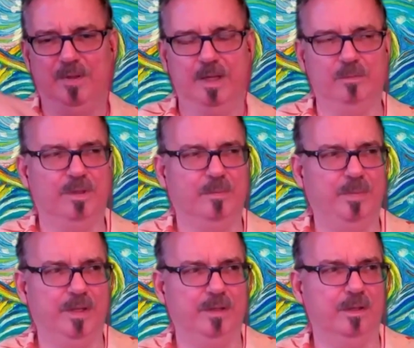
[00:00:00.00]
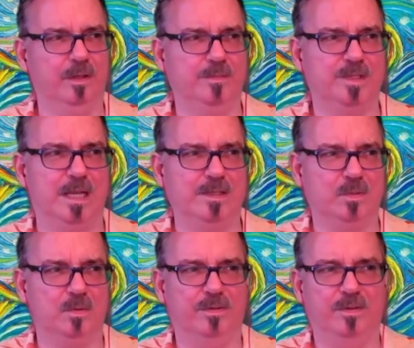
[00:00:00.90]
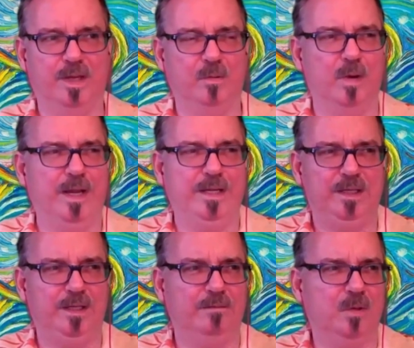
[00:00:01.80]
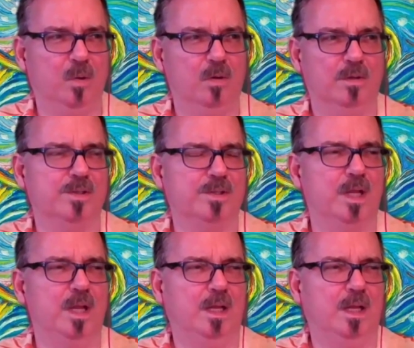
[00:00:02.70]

Played with the pendulums, that sort of thing. Reiki, of course.